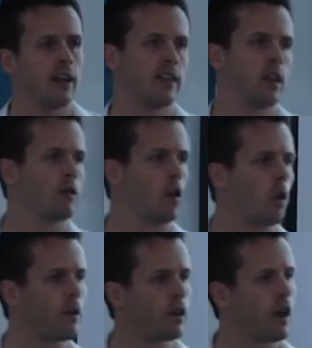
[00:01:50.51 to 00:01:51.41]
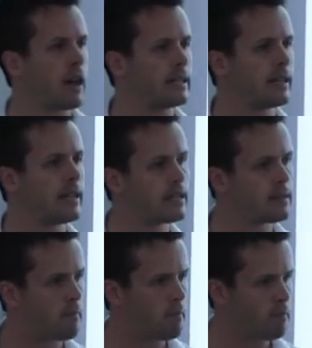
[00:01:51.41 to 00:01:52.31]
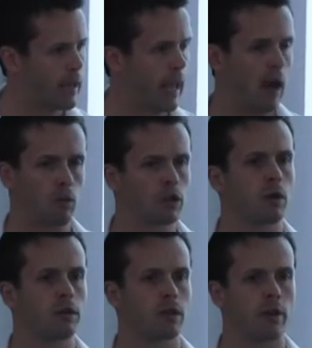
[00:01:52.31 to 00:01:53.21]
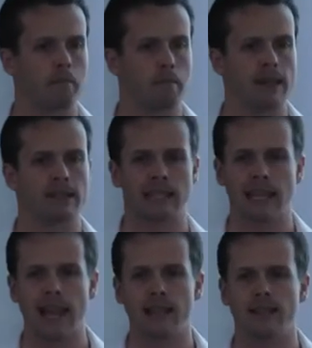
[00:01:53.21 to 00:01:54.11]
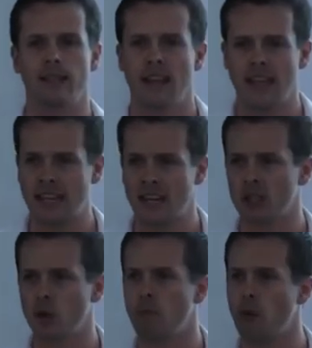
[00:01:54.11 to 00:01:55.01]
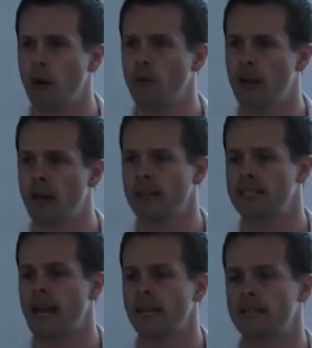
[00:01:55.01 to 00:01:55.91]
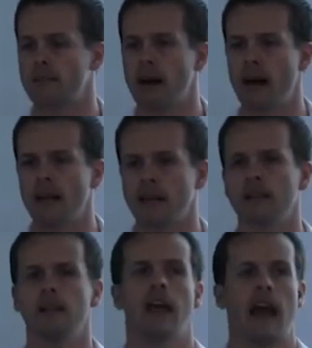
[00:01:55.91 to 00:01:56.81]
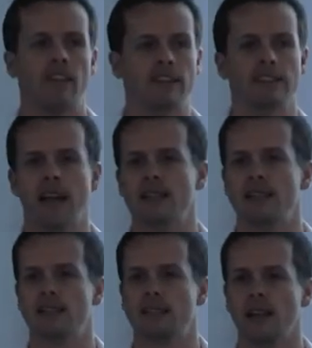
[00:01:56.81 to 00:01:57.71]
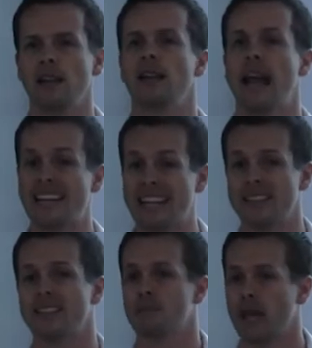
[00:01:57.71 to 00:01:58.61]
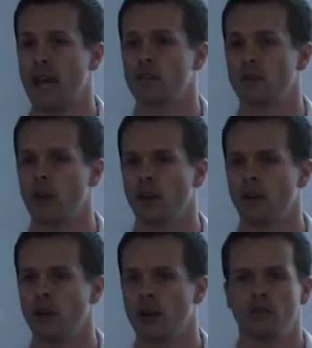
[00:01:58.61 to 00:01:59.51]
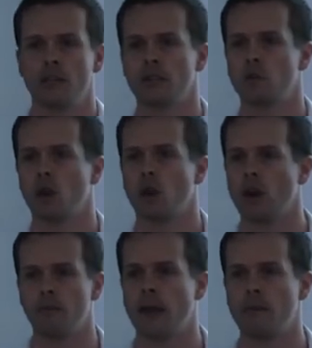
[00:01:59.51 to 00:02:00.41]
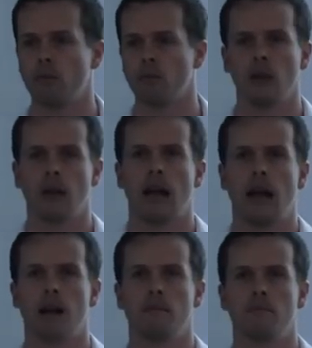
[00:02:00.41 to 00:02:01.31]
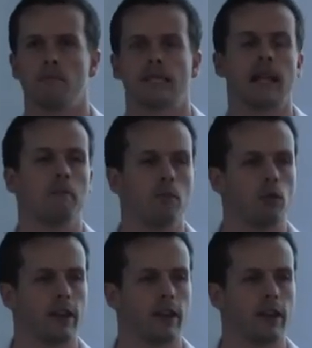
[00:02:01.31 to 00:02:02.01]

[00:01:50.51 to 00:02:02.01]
Think of all of your ideas, pick out which one's got the best legs, get it to a point where you can take it to market, and then start to sell it and get some cash flow. This is where a lot of people stumble.